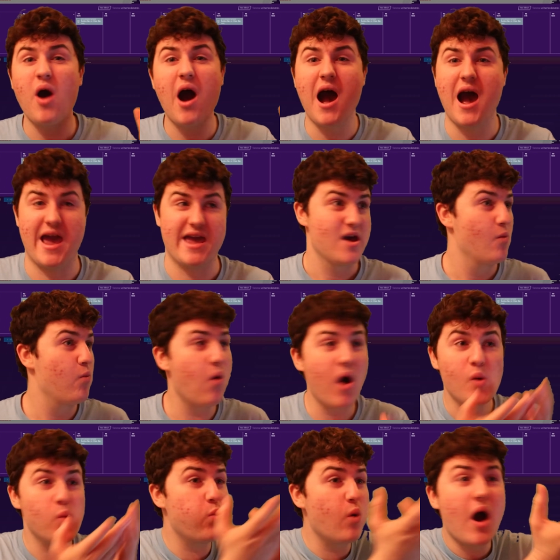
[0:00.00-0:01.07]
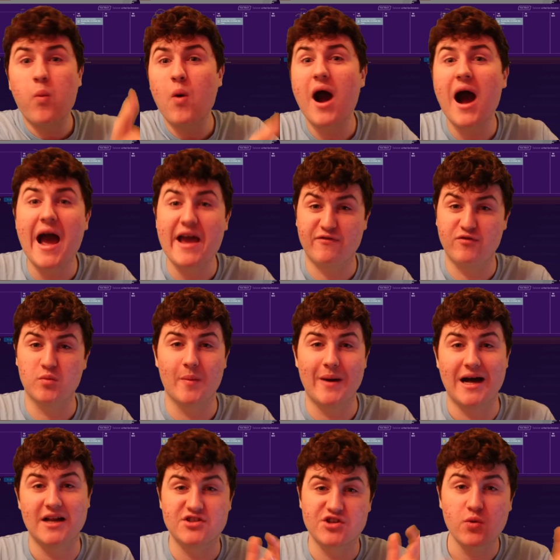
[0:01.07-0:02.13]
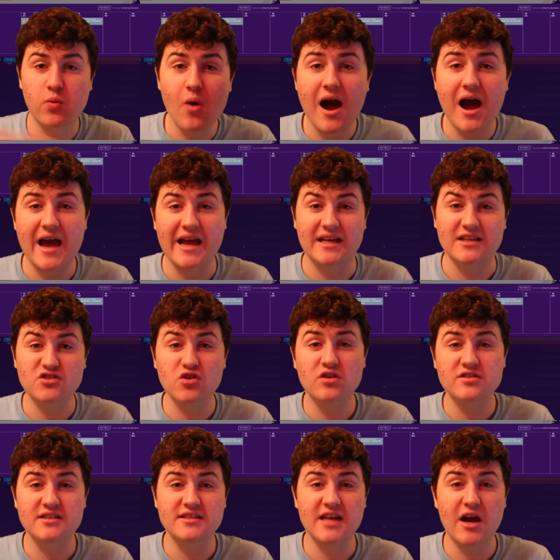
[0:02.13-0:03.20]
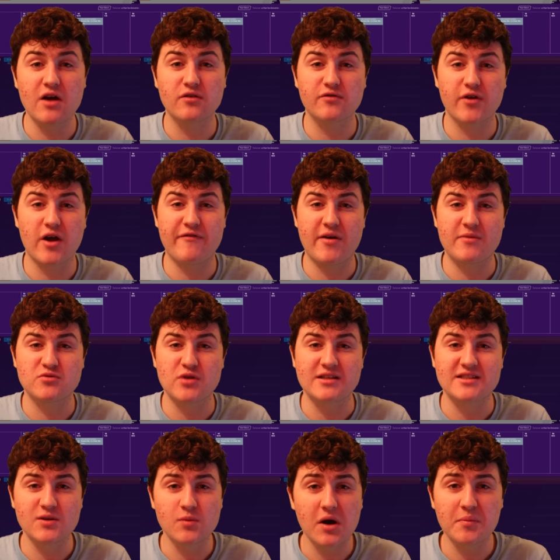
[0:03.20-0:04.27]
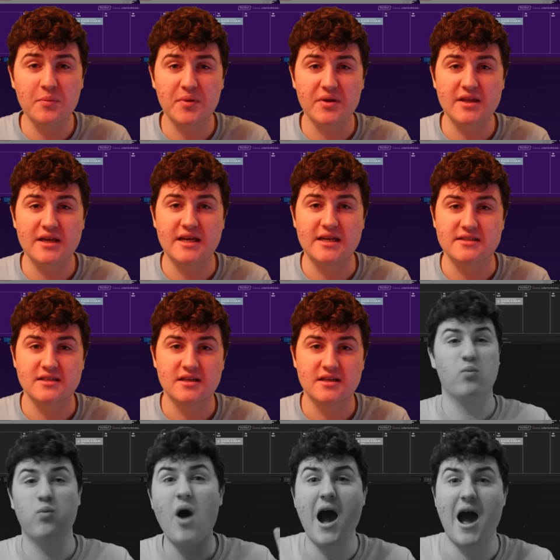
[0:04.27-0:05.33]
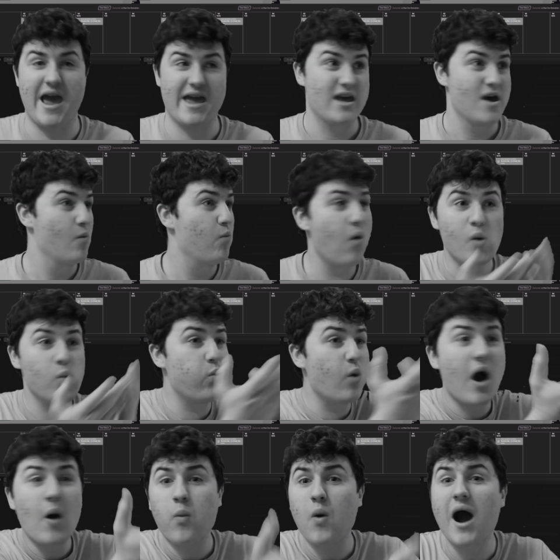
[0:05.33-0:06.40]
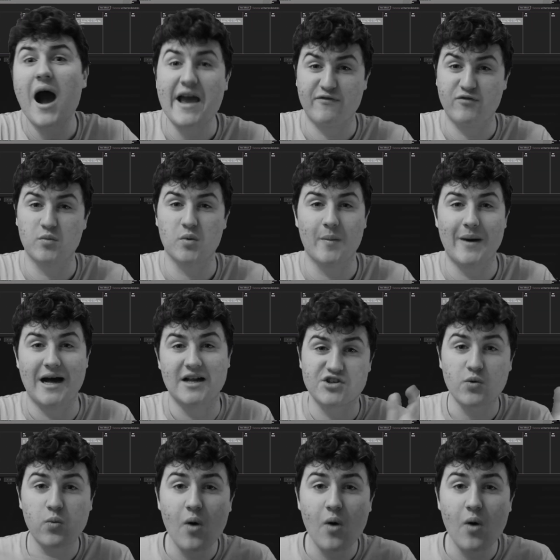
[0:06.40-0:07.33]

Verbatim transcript: Why? What? What? Why, Football Manager? Why? Sort it out for FM21, please. Why? What? What? Why, Football Manager?